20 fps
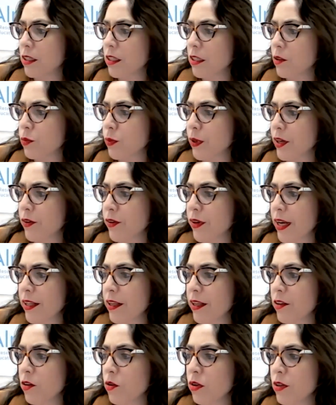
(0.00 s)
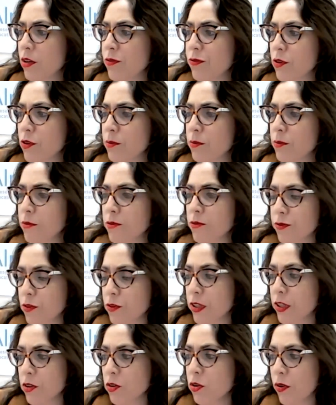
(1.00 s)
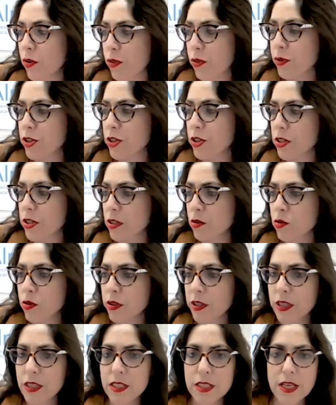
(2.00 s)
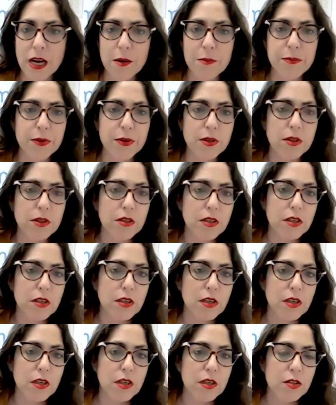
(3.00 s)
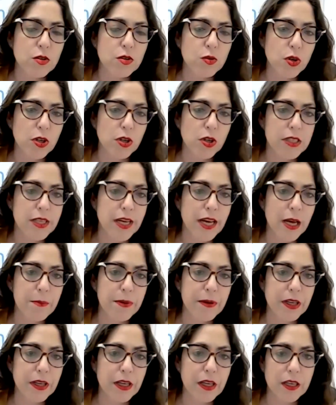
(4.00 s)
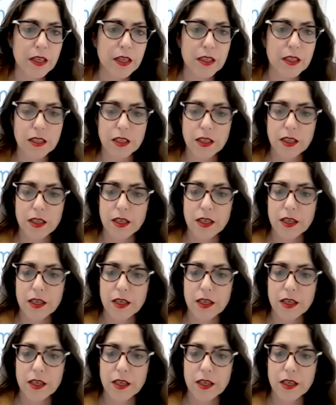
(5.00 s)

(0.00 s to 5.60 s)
that we created only for the North, which is a good example to what is happening.